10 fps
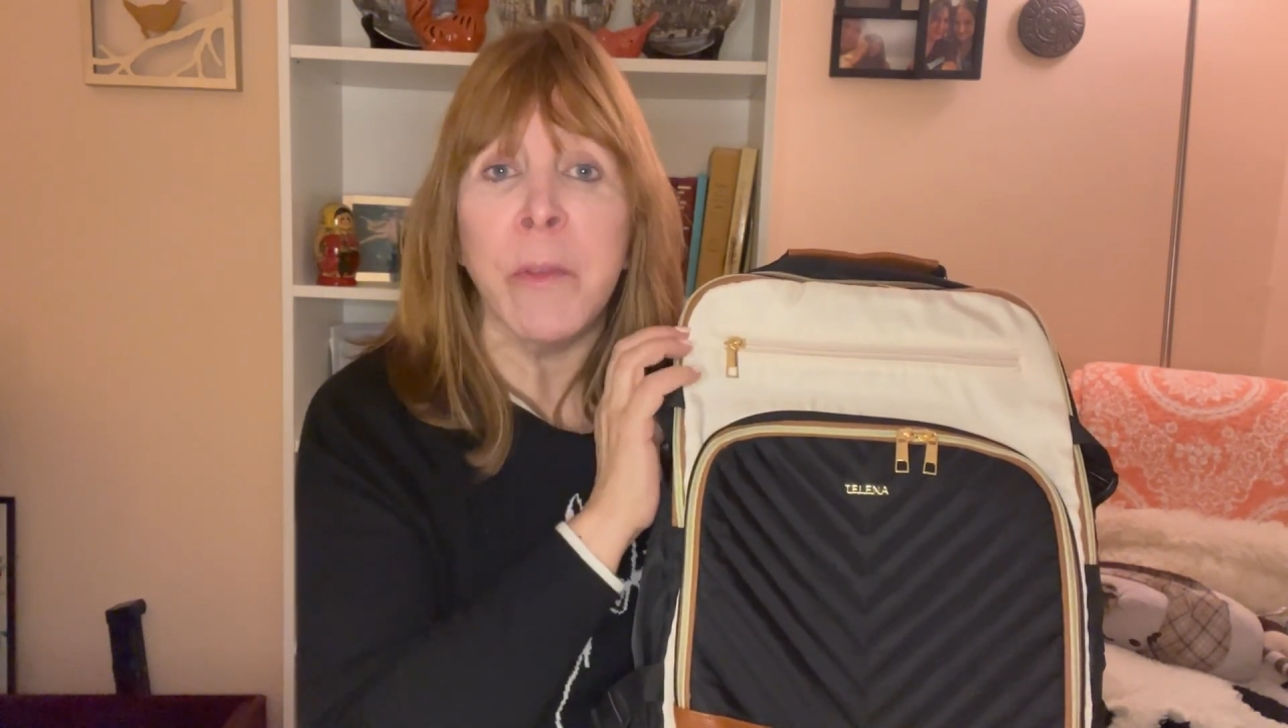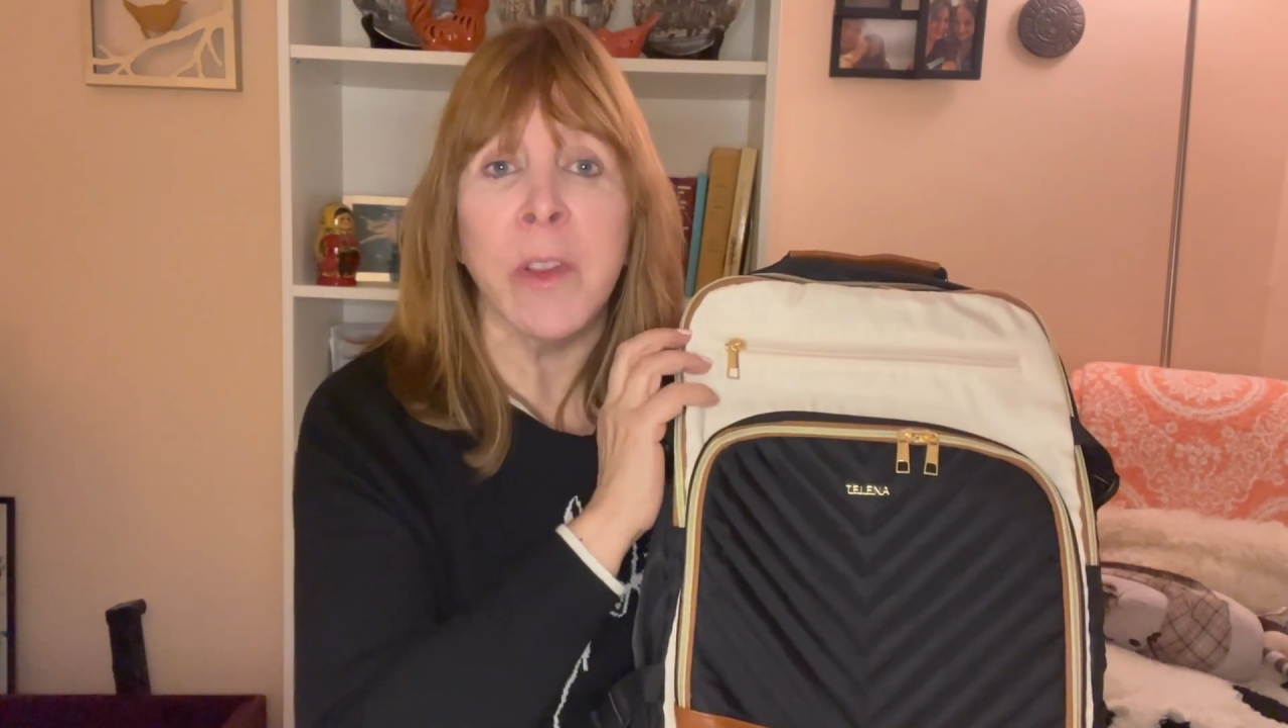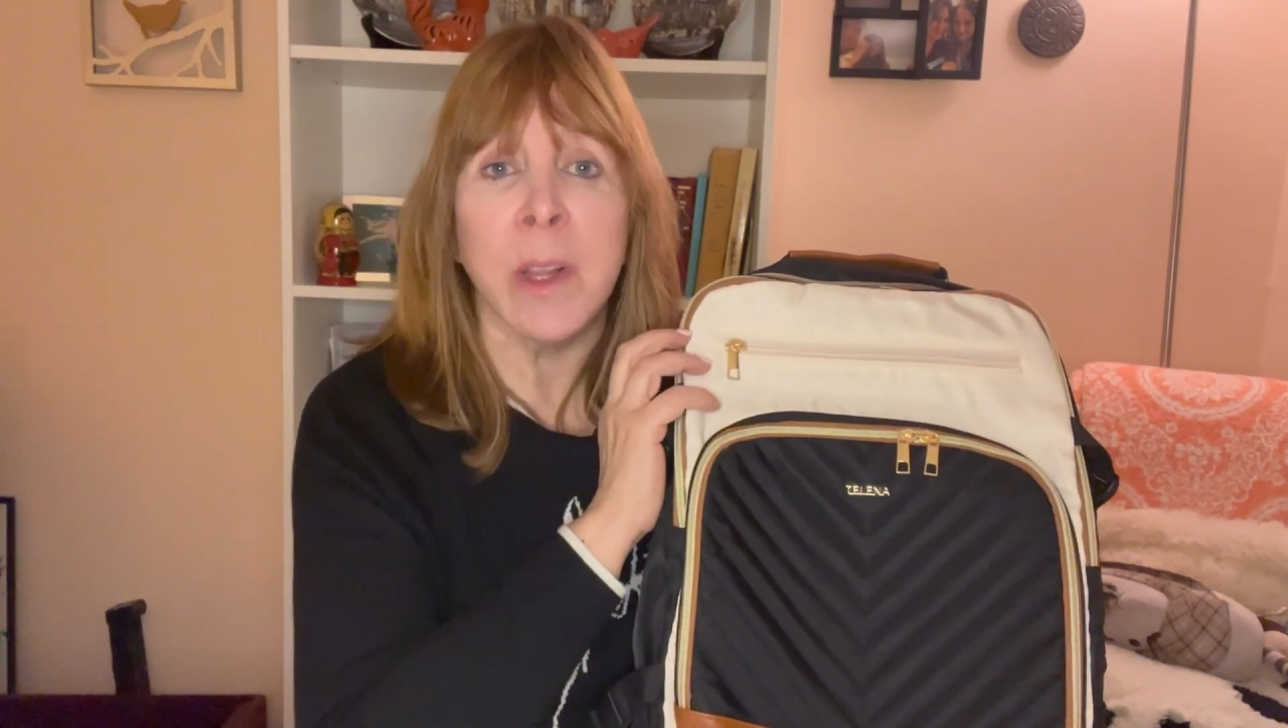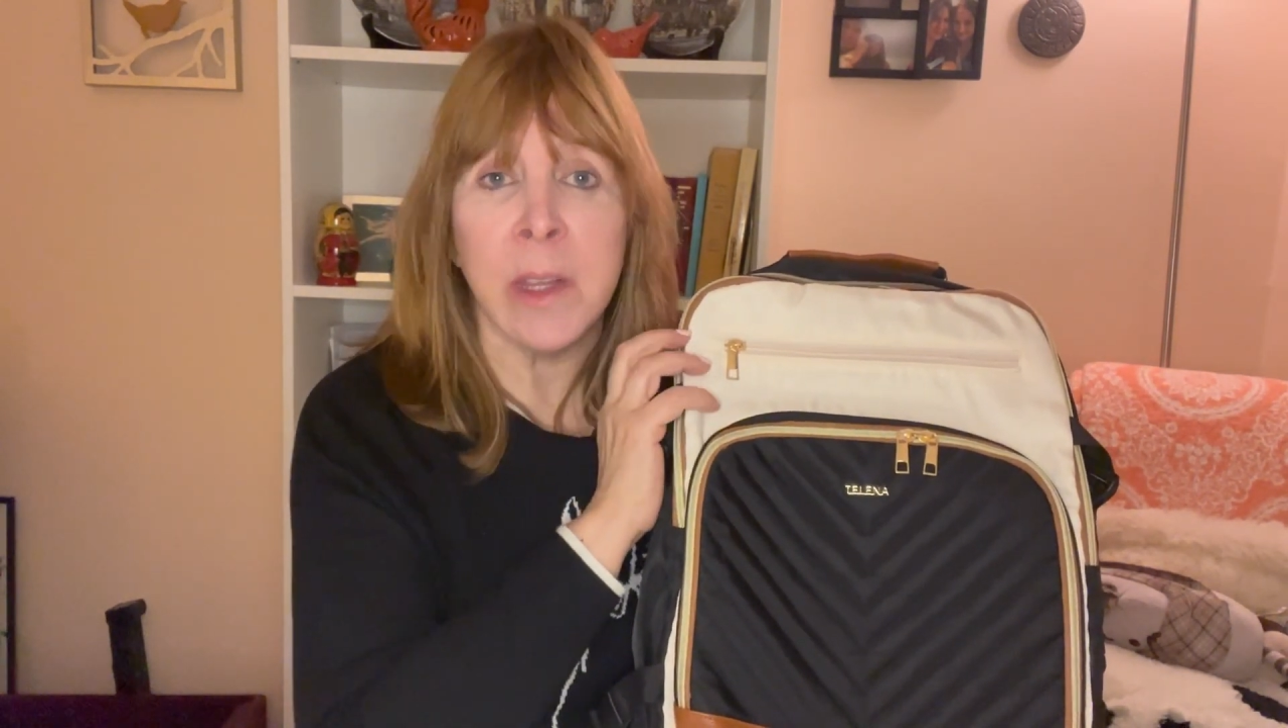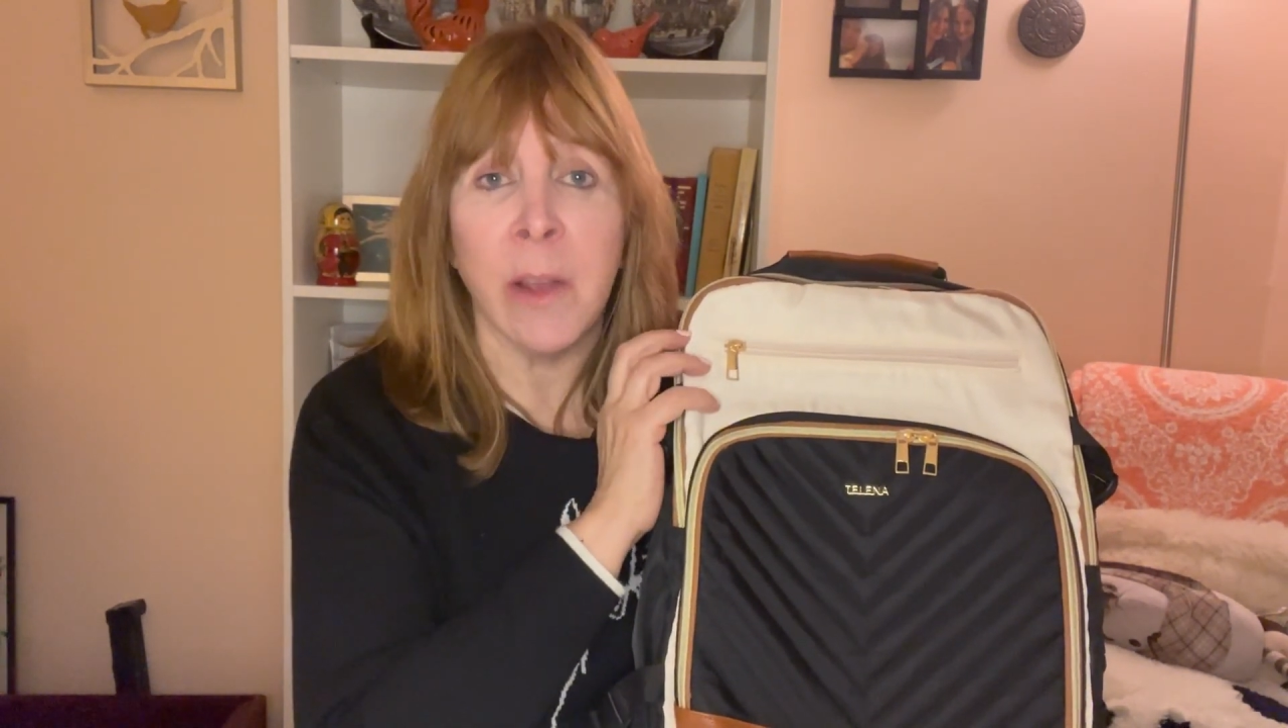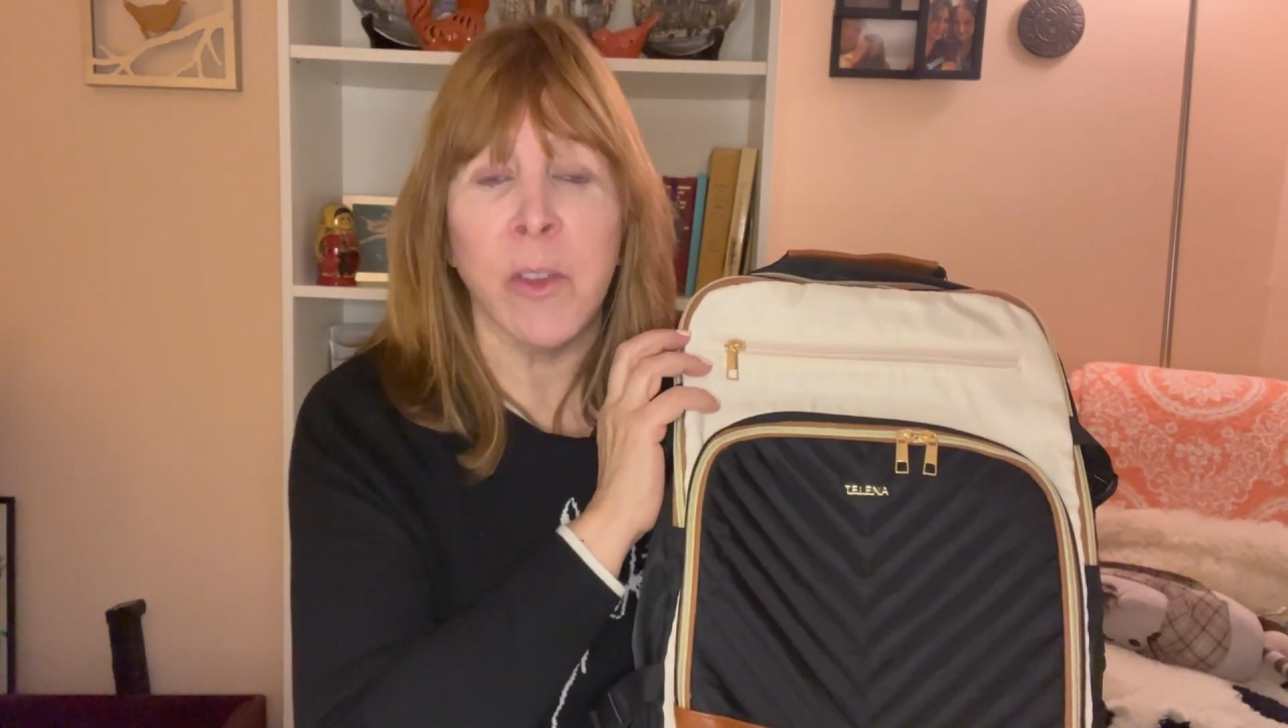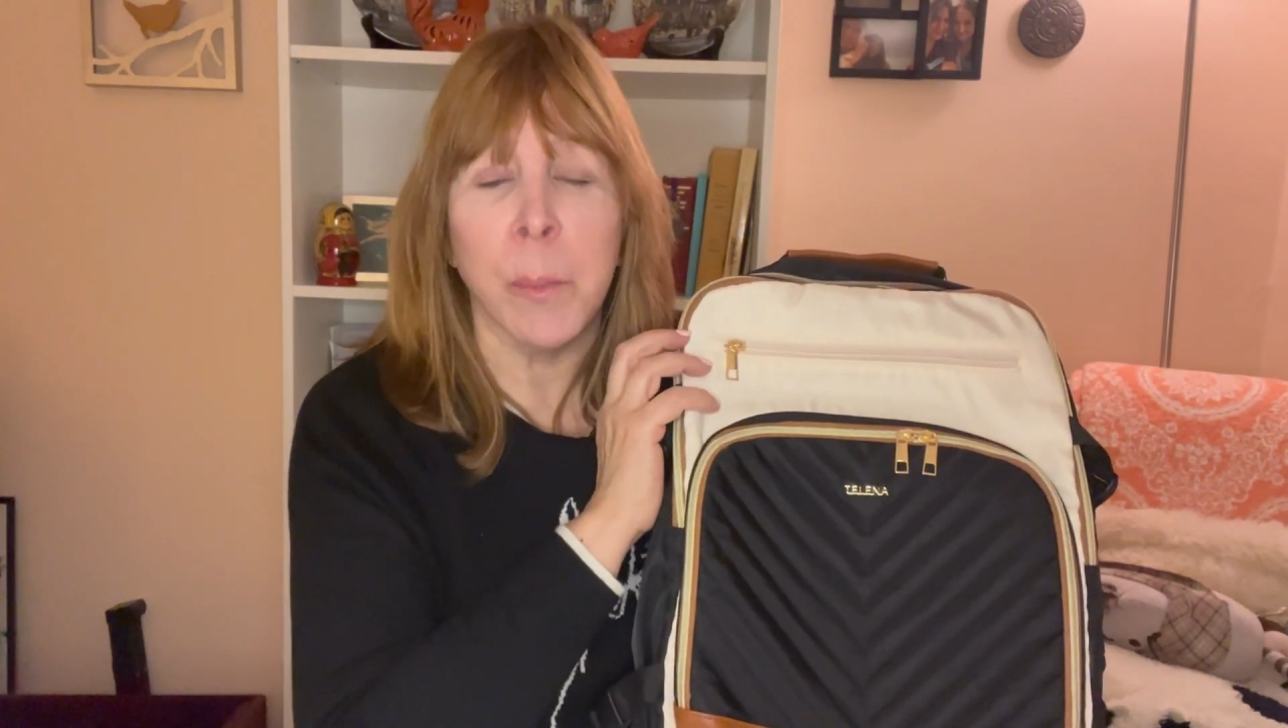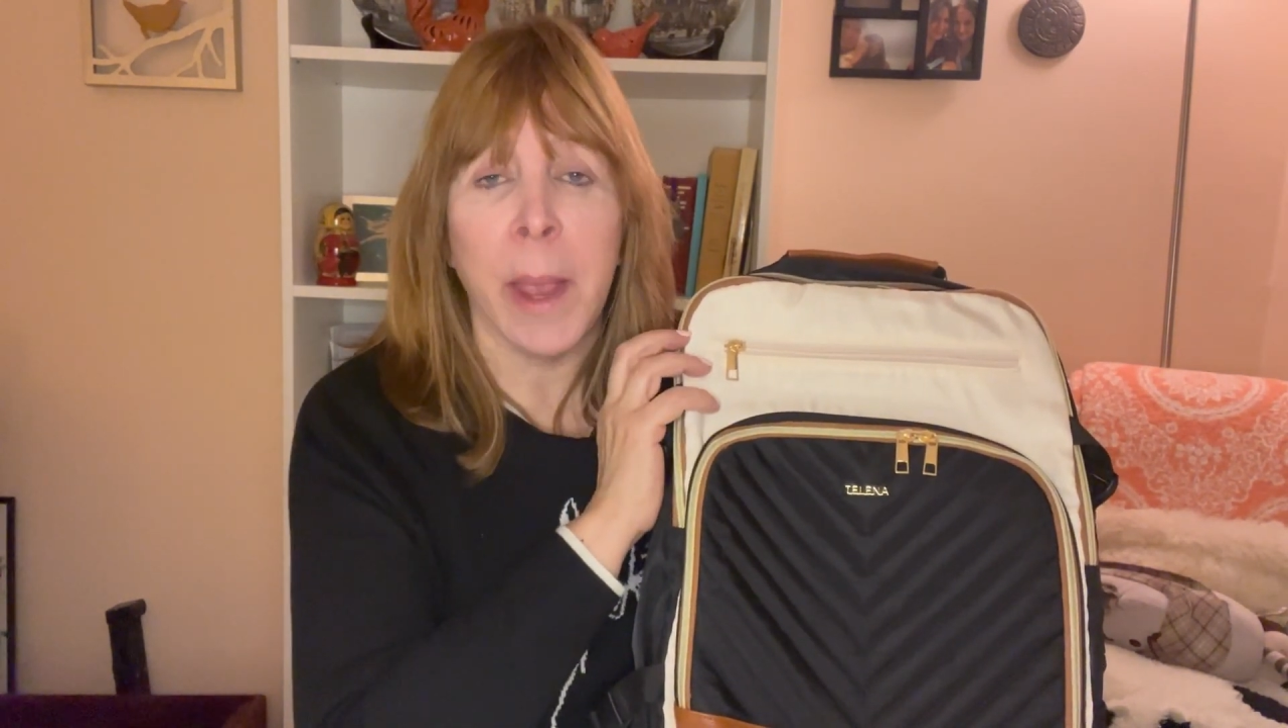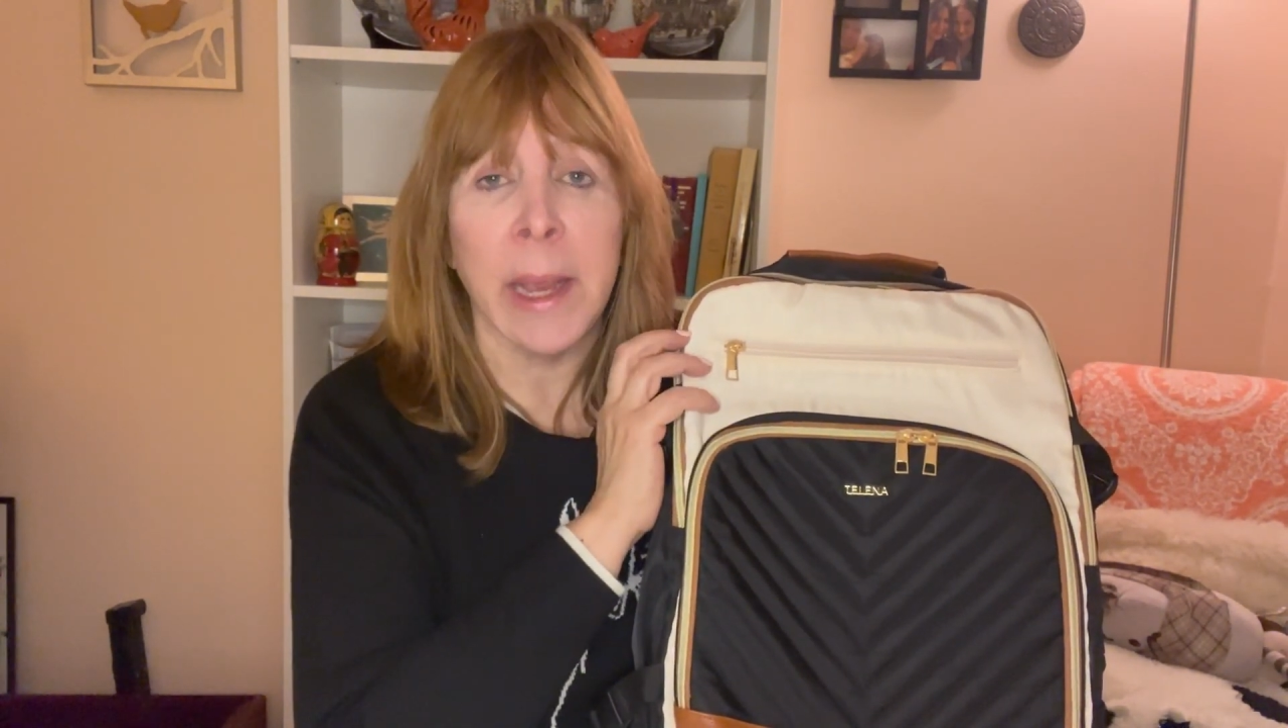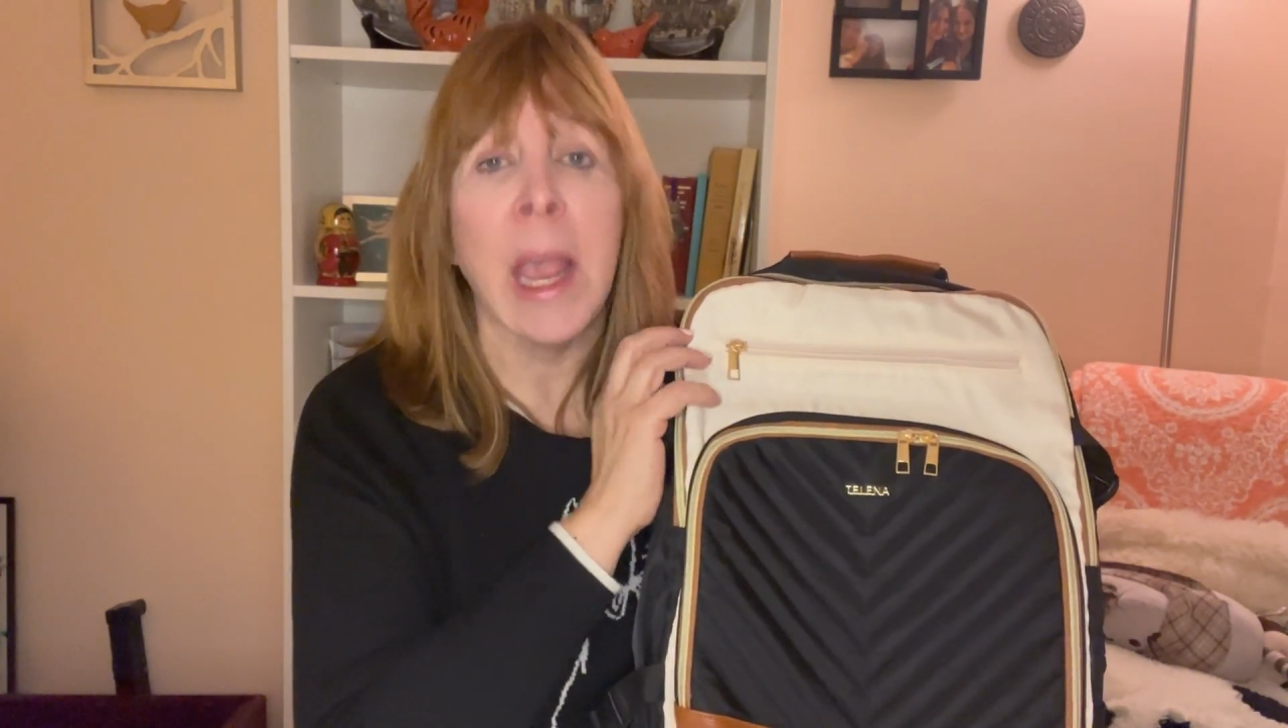for the duffel
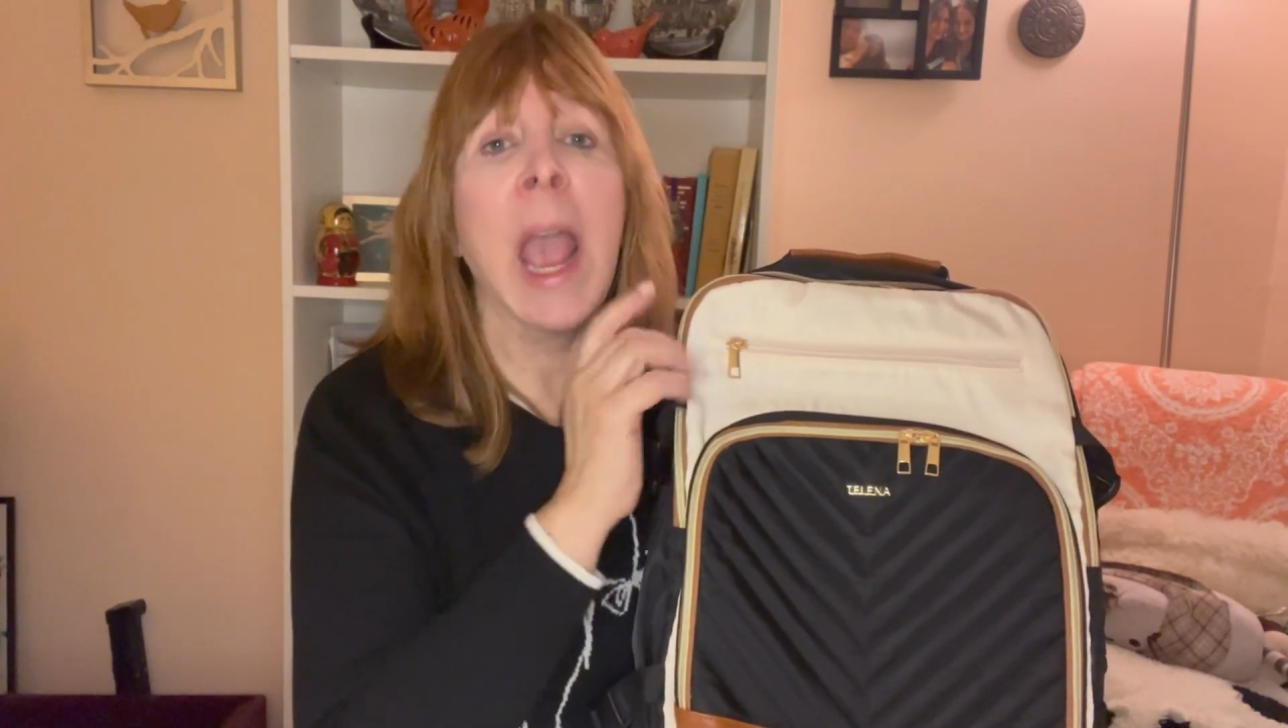bag.